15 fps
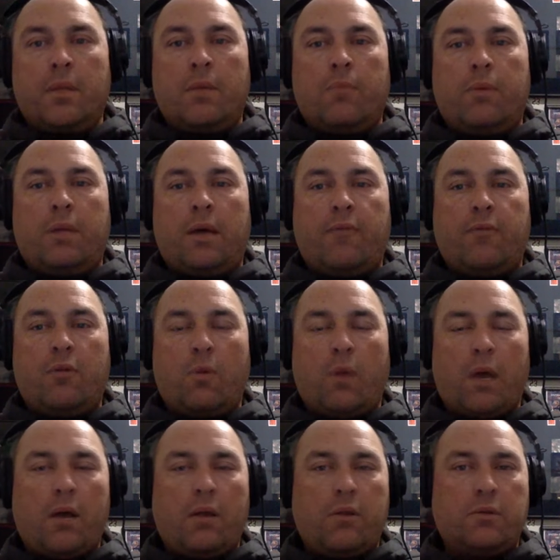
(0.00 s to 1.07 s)
But after a
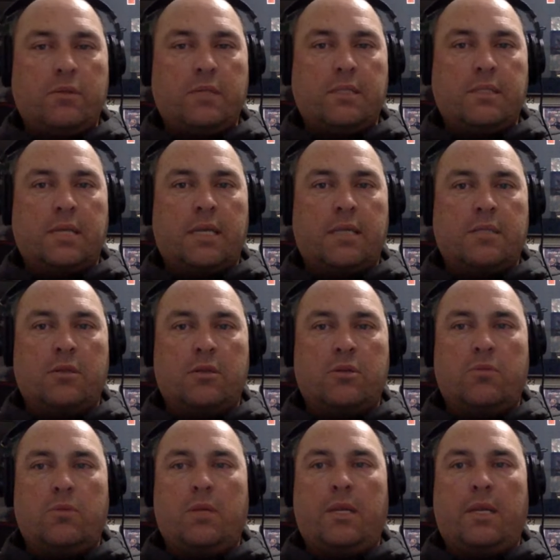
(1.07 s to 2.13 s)
while, those things kind of
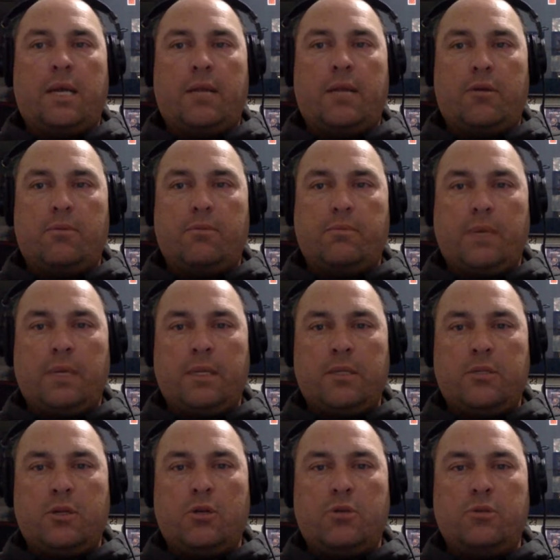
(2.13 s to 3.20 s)
start to run together, and
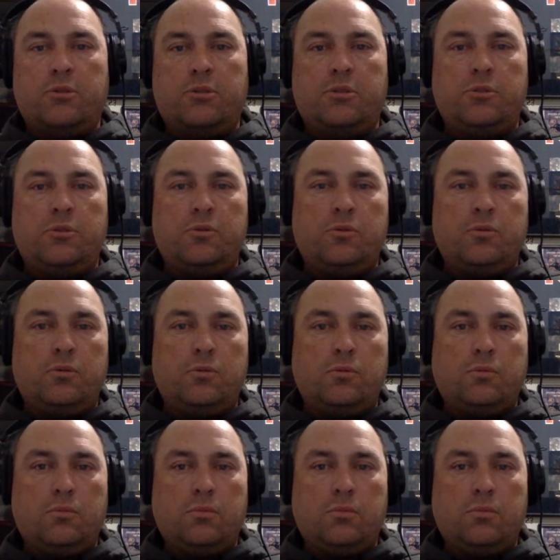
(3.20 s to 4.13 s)
the Chargers do.